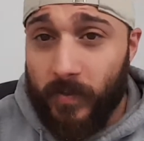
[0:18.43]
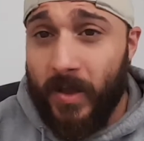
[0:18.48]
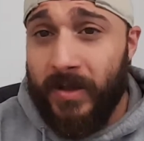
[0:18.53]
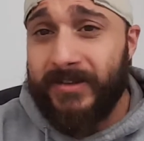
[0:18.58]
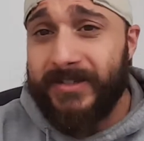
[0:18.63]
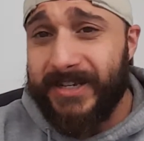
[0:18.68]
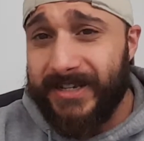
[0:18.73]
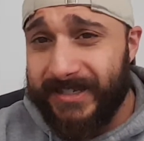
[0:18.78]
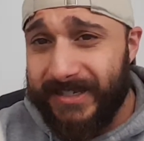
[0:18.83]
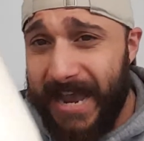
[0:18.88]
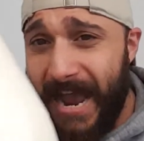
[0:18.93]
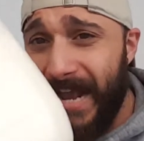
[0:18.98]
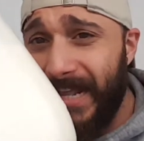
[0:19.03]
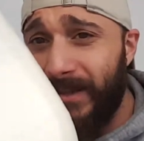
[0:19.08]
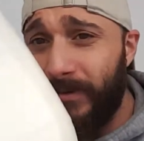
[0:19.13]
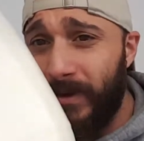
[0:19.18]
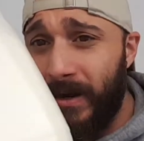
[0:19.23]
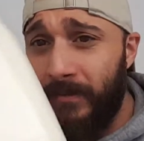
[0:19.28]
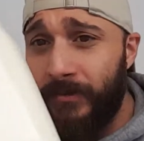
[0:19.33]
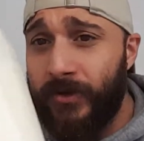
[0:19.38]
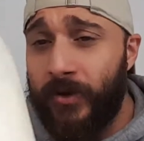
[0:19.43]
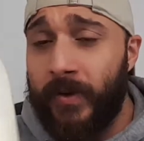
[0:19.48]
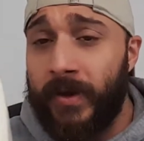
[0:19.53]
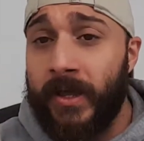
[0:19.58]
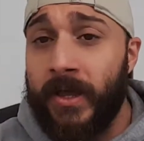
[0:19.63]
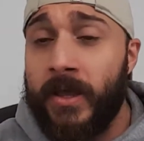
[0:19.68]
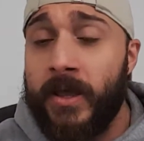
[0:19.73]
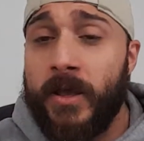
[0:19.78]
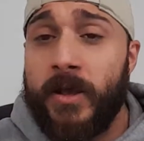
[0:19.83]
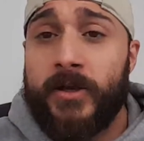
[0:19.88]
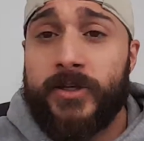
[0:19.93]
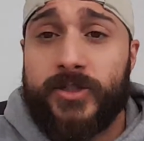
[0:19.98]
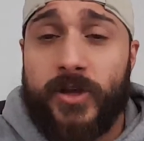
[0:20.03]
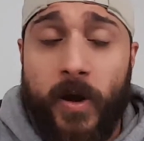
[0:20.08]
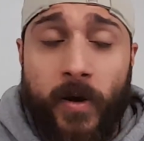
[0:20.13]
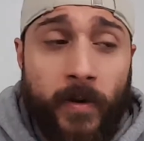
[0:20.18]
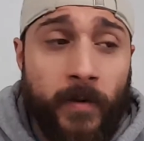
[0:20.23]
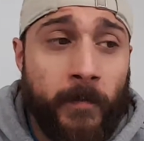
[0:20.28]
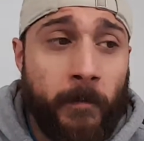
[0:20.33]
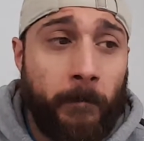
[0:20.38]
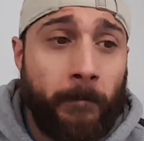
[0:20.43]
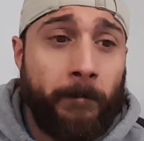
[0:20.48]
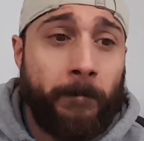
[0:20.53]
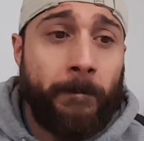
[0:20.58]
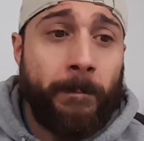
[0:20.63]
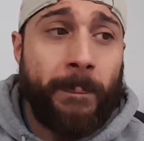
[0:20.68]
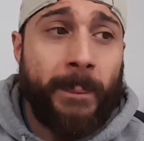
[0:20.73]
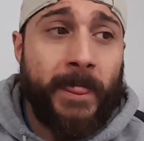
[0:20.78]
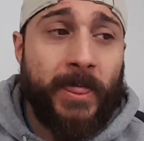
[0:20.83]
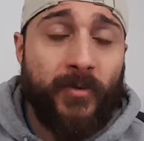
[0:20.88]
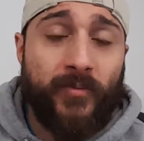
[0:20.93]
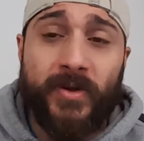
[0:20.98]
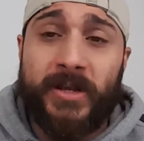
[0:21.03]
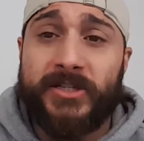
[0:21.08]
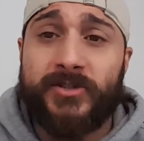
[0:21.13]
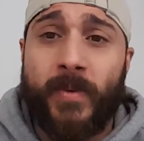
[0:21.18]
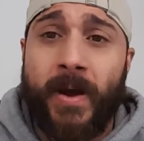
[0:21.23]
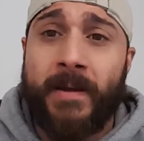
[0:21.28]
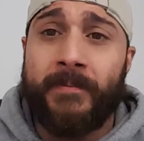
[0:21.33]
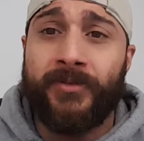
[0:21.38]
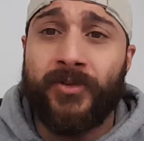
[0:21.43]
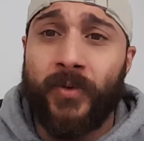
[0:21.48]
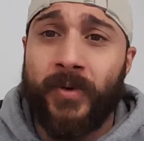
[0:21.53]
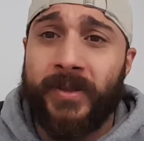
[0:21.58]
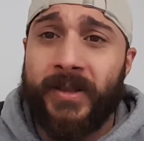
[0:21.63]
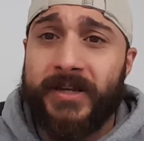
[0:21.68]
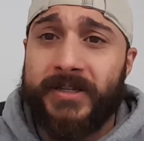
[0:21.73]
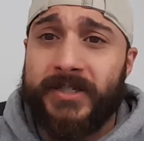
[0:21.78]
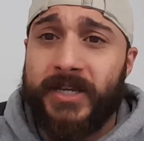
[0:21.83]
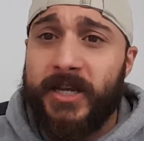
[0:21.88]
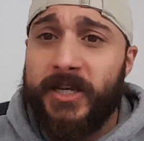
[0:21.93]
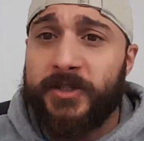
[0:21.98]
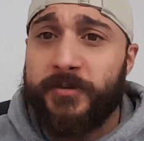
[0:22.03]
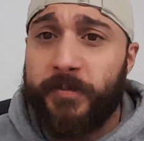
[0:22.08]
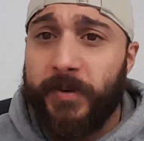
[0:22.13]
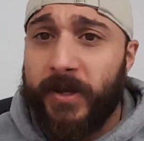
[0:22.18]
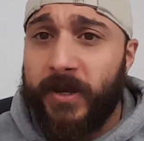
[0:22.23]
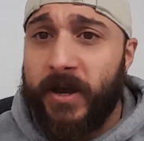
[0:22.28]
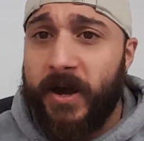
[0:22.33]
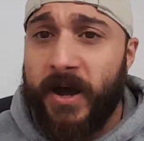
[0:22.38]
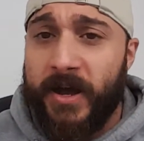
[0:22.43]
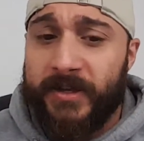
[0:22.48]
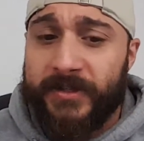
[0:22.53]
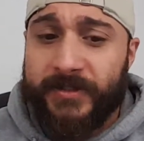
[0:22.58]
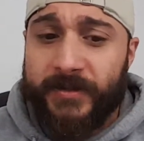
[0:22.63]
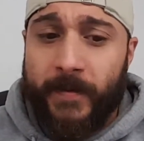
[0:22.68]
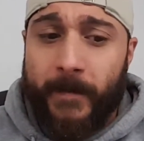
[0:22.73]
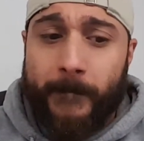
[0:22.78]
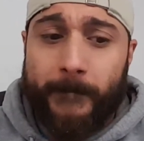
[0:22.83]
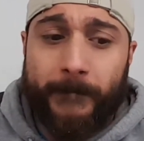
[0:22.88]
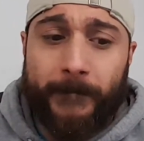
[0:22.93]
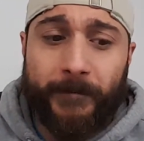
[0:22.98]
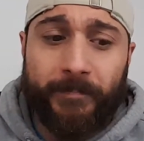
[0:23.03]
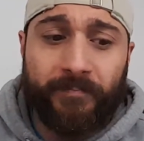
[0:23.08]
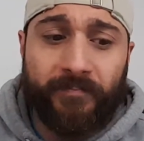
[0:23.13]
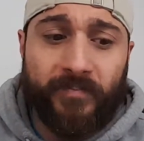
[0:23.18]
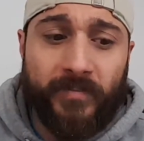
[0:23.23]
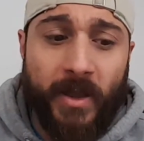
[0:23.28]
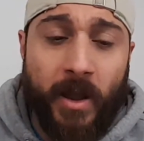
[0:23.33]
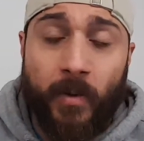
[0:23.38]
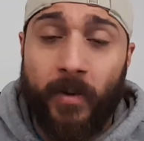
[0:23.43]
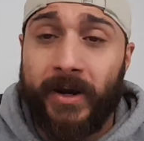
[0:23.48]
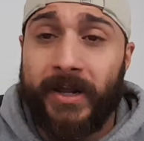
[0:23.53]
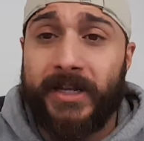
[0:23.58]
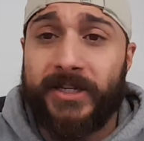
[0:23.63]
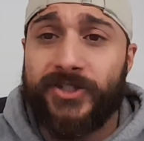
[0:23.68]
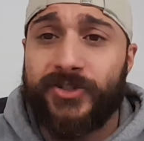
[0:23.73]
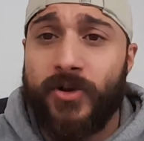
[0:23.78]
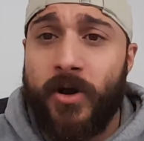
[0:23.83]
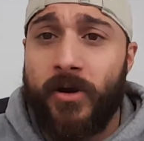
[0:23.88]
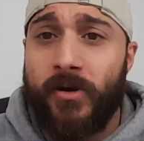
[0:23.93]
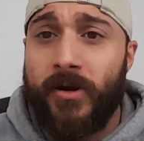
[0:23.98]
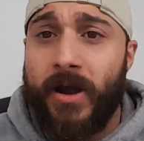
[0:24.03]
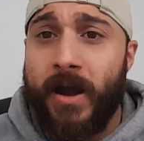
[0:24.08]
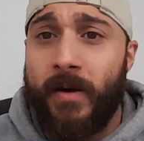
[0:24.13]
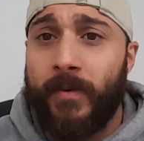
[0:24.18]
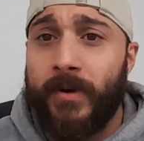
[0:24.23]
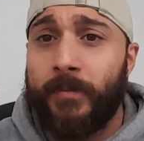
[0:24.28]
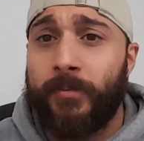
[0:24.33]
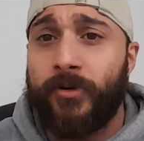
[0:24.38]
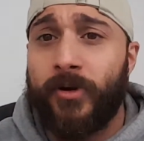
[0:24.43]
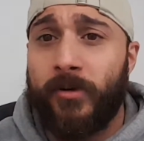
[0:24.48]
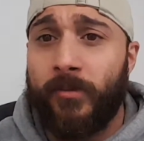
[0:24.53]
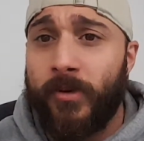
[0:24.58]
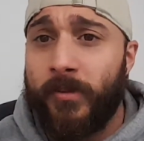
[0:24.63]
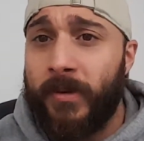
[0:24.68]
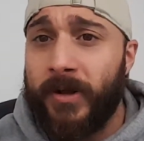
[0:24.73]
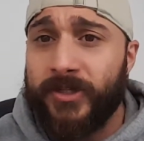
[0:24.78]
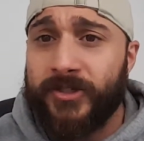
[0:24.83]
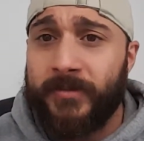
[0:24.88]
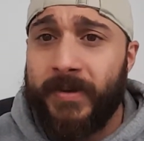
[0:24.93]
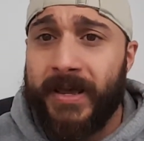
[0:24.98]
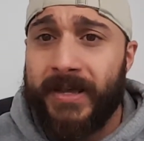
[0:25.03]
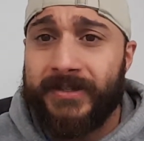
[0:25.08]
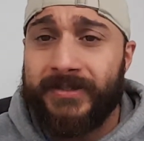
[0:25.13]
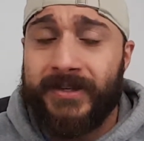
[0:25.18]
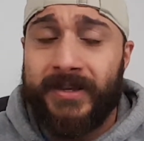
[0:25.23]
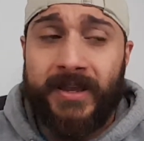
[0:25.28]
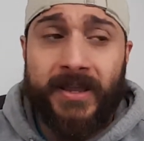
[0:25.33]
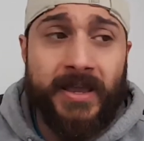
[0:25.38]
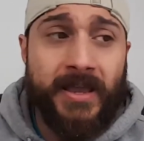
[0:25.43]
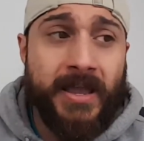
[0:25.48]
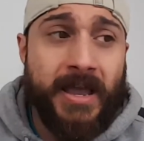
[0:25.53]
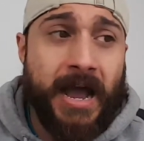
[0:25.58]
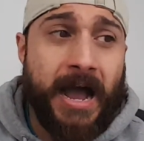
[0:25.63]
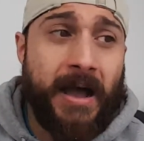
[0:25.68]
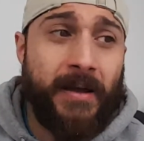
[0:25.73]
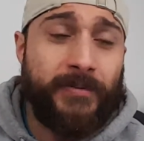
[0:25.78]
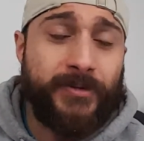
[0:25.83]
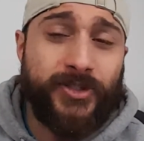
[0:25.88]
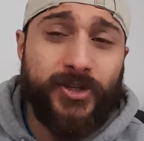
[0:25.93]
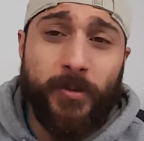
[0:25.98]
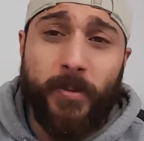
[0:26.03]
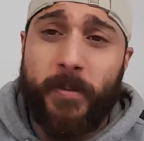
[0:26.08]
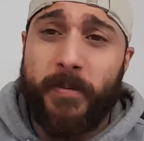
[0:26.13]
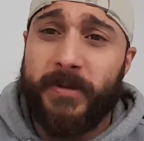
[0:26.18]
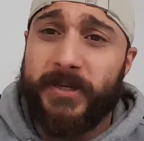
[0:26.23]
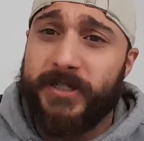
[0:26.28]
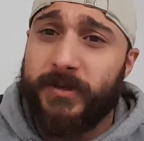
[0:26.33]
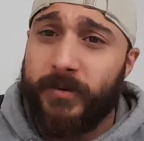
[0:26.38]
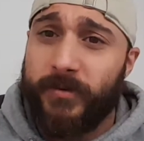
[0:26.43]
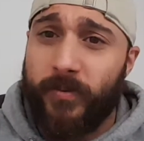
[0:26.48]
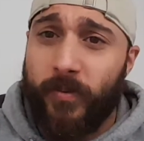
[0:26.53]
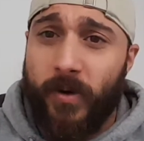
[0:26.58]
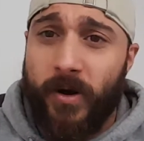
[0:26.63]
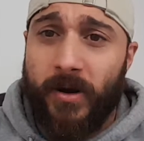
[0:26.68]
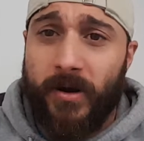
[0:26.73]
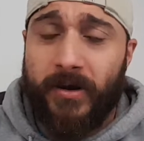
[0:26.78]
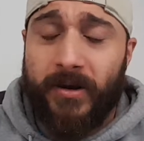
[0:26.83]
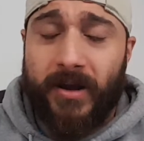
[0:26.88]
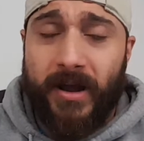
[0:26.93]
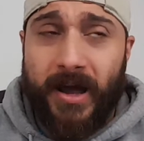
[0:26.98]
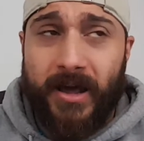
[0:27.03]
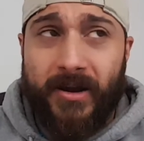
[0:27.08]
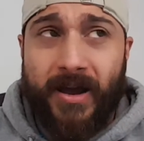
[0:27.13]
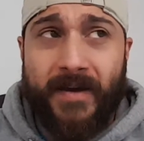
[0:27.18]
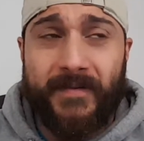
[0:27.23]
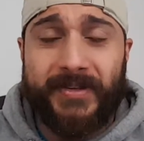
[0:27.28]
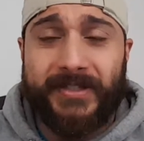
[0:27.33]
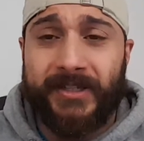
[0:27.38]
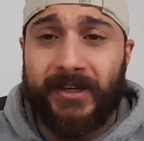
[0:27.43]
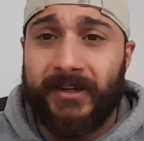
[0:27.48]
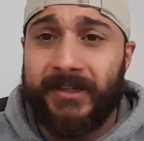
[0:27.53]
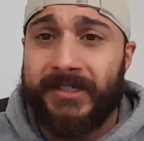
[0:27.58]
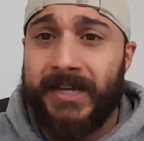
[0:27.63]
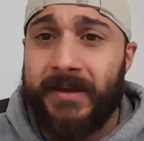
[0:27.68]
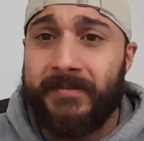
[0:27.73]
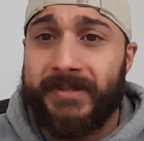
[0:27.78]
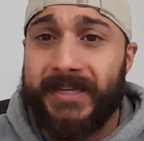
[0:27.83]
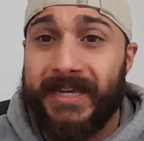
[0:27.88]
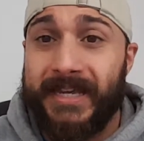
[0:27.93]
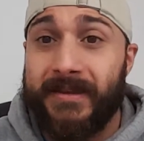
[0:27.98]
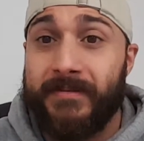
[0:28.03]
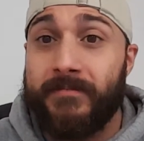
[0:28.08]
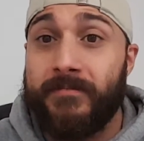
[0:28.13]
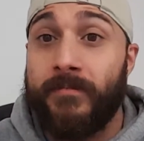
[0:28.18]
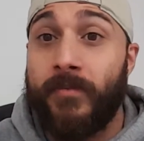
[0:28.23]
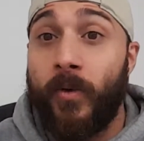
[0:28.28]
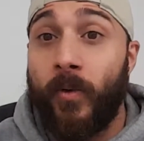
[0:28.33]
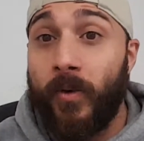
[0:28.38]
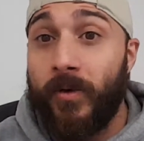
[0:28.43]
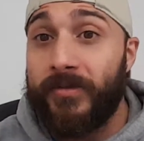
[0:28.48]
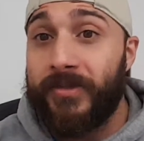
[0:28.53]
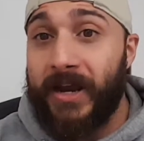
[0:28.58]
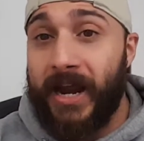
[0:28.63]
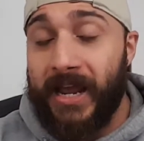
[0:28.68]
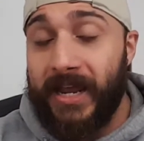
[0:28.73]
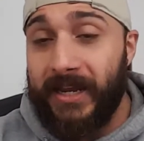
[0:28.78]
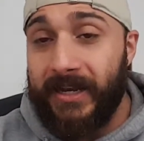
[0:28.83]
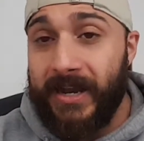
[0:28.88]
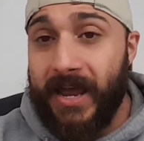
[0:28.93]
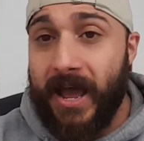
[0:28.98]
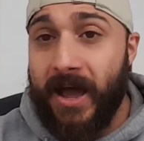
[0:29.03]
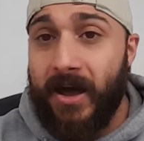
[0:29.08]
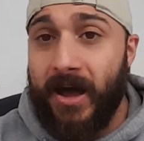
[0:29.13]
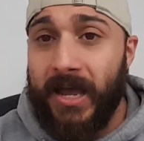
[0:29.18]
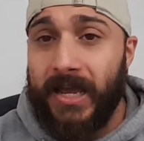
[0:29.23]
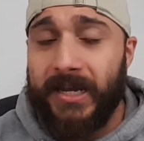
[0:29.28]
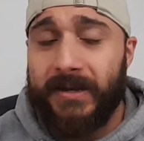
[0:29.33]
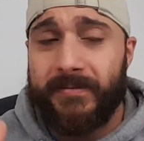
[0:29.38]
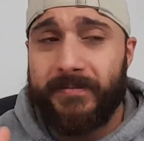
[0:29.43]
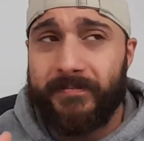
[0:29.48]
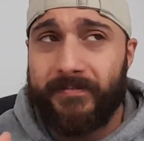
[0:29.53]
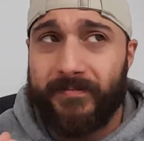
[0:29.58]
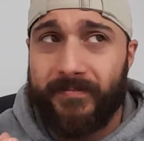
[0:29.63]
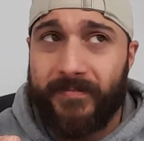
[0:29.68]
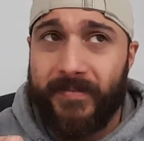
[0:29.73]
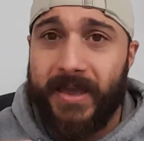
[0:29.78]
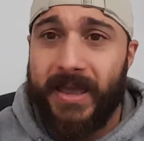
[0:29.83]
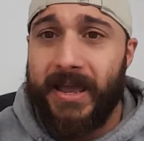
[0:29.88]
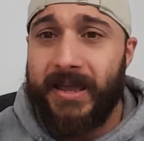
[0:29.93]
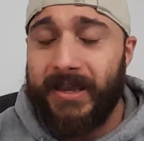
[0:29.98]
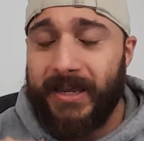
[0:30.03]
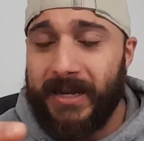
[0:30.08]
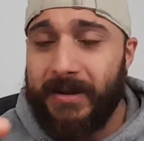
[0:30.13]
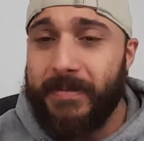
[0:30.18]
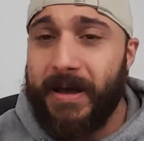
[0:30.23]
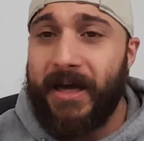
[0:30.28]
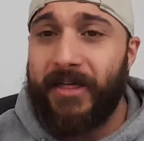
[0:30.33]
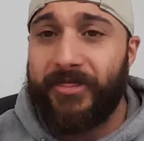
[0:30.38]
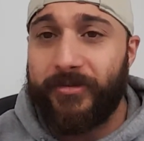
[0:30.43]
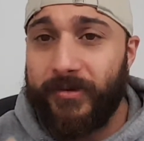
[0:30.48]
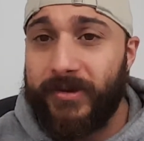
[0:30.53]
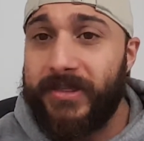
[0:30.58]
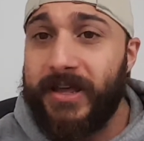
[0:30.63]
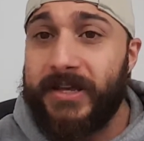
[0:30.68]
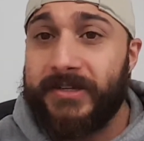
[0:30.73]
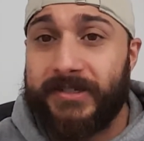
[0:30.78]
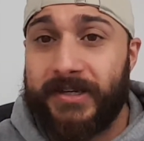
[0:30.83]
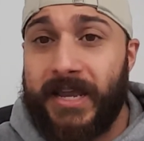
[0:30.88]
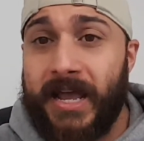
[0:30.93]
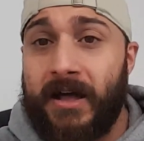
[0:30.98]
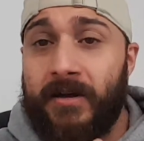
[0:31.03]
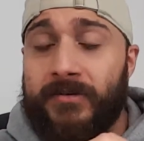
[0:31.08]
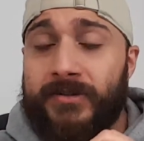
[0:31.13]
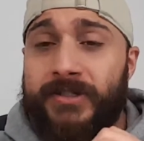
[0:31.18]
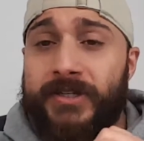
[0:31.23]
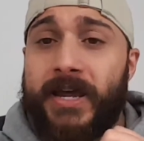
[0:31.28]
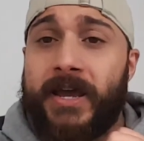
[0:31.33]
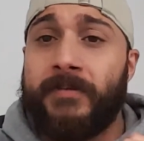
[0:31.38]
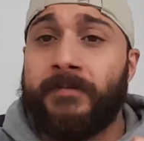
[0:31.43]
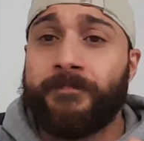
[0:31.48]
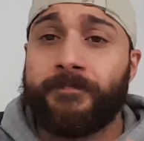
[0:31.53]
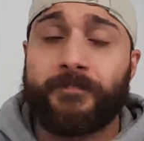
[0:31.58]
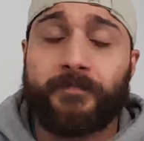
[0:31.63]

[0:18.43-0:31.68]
It's exactly what I'm doing. So the reason why I'm doing this is because I want to get stronger. I want to put on more muscle mass. I'm super busy with work. I don't have a ton of time to eat more than I eat now. I eat about 3,000 calories a day,